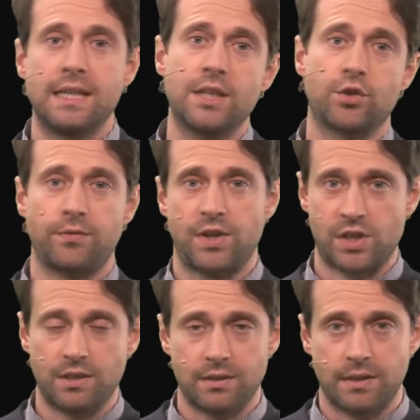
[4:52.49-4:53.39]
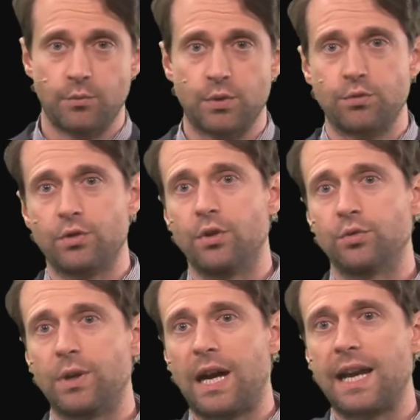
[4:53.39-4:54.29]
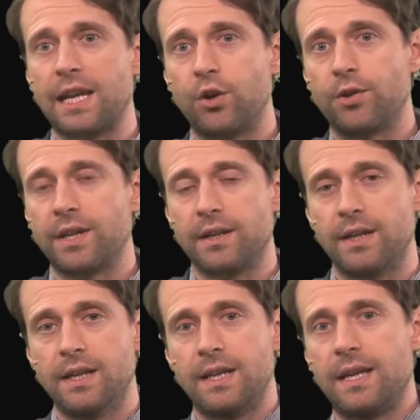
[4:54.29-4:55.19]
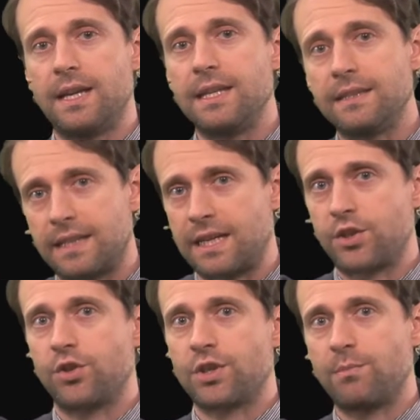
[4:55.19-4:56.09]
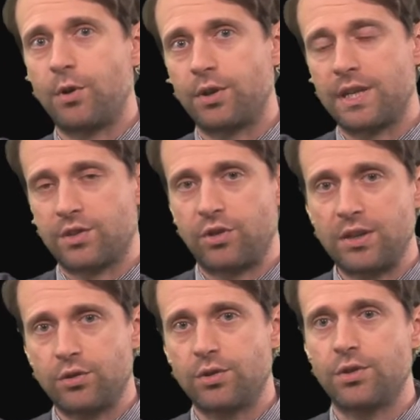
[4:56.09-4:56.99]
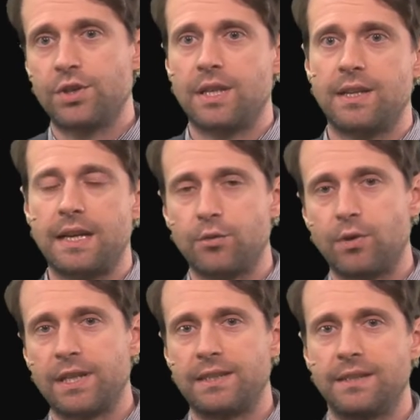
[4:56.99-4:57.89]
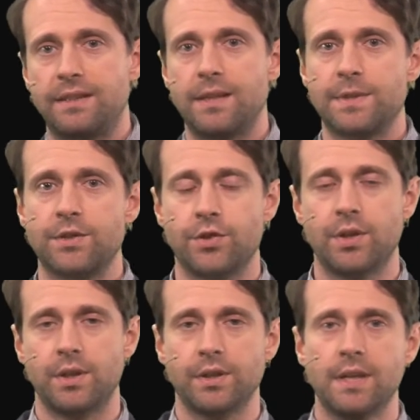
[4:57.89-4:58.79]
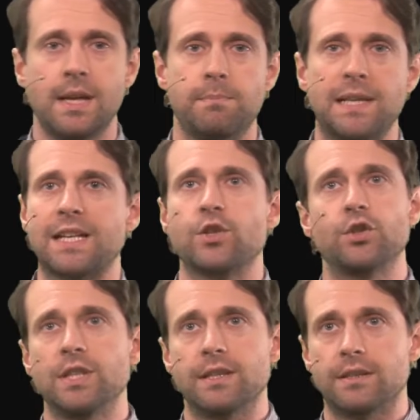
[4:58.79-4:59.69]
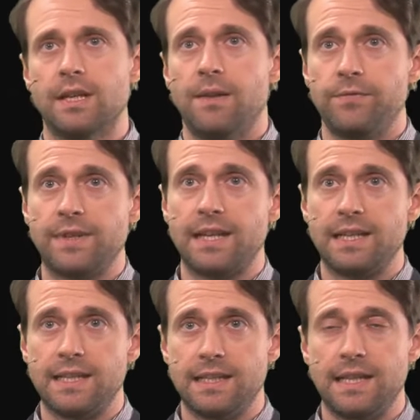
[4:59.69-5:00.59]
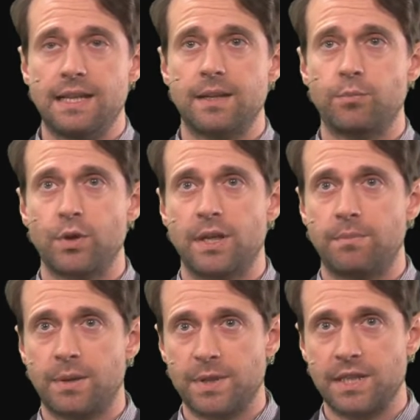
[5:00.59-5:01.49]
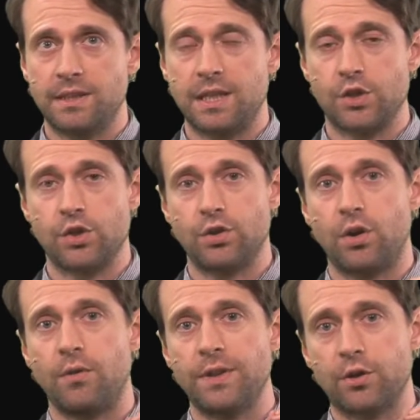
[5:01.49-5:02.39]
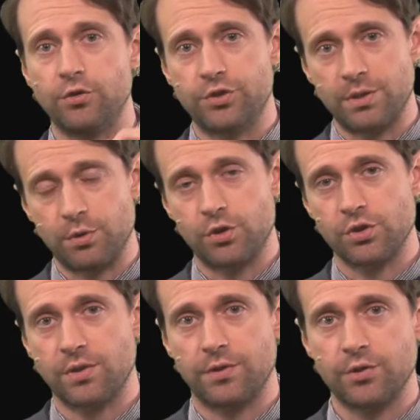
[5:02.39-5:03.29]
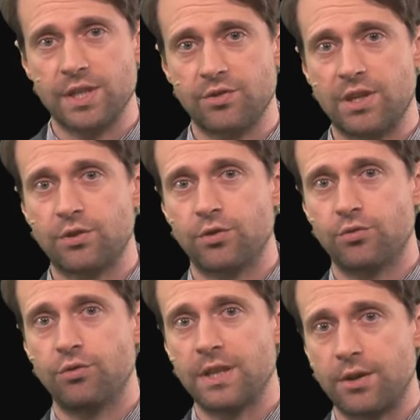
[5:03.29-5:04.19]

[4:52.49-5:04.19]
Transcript: is sufficient. And we could go to higher order interactions among extractors and quadratic terms and so on, but that's not needed. The linear representation of the contributions of those extractors to the